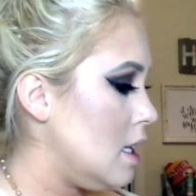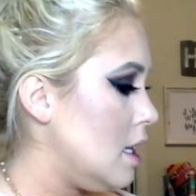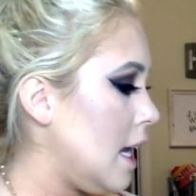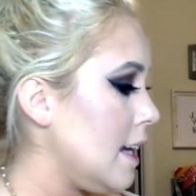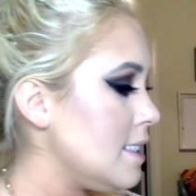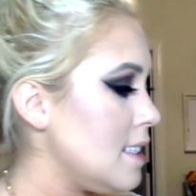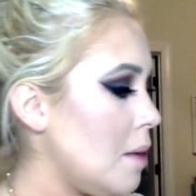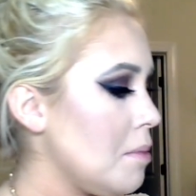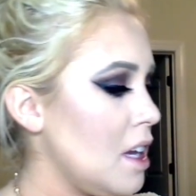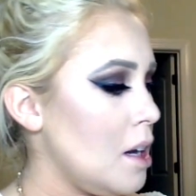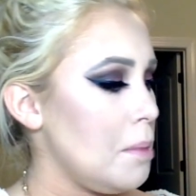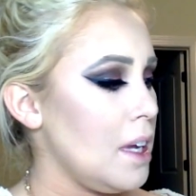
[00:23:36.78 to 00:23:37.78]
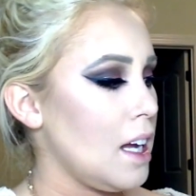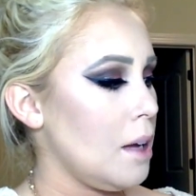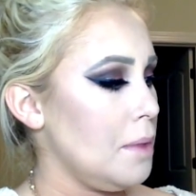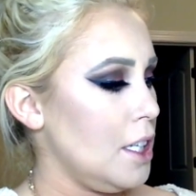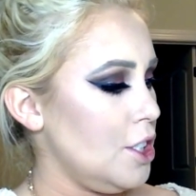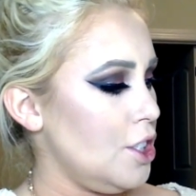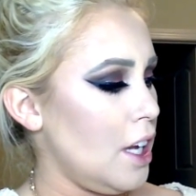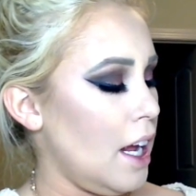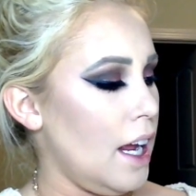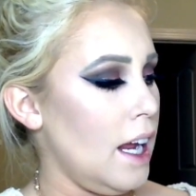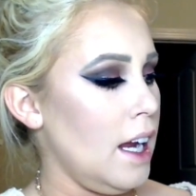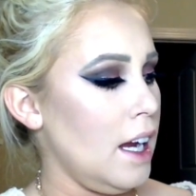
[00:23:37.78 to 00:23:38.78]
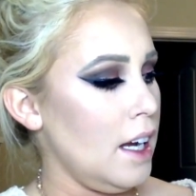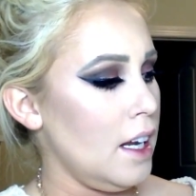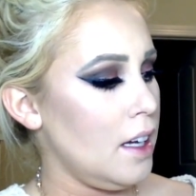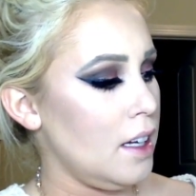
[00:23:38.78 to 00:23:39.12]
Next, I'm going to pick up the shade